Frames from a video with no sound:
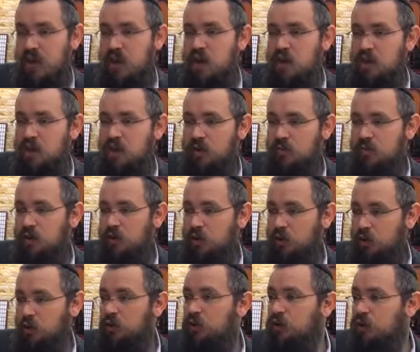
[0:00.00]
the
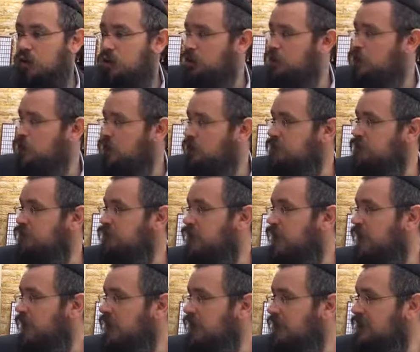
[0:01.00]
earlier you can
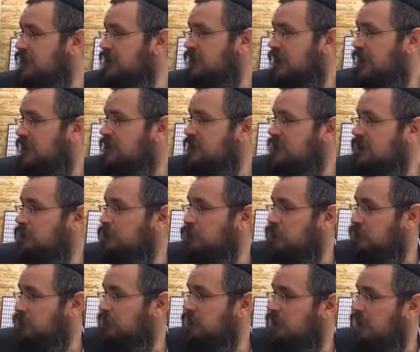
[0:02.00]
find this concept
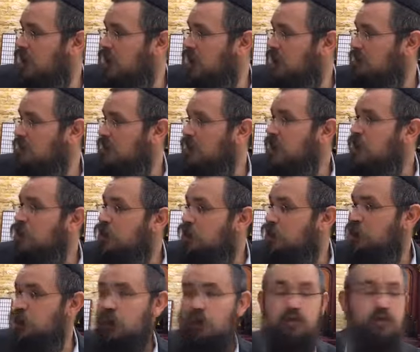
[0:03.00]
within God, the
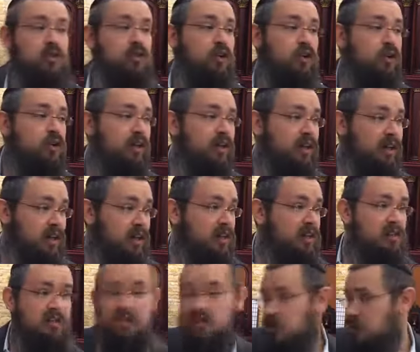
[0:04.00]
closer it
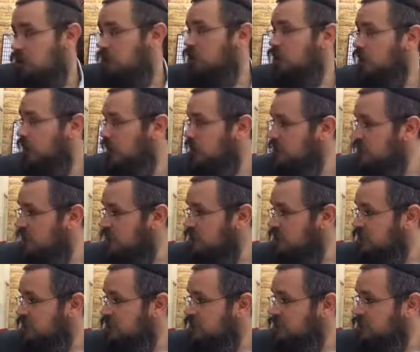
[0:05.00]
is to God's
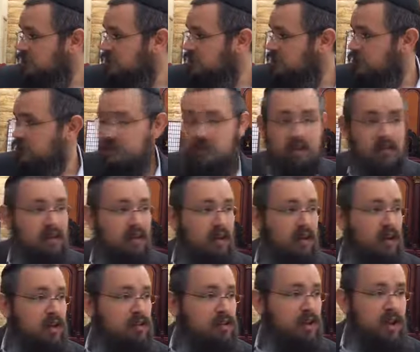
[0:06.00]
essence.
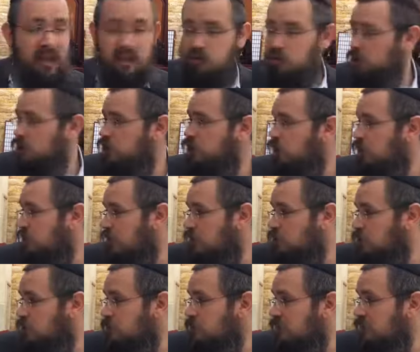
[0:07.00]
So that's what
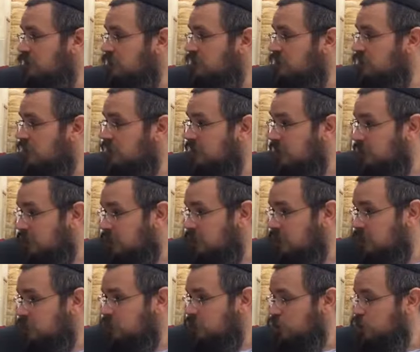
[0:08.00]
it means, that
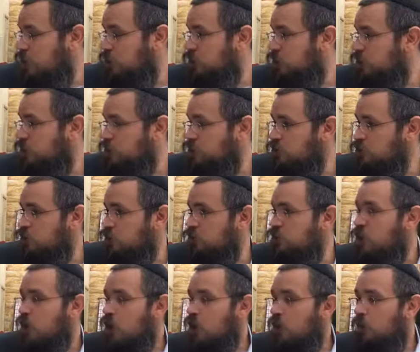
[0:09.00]
there's a shayrish, there's a source.
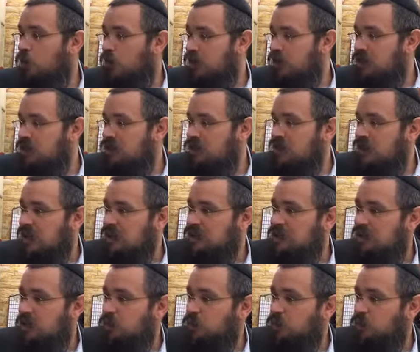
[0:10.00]
What is it?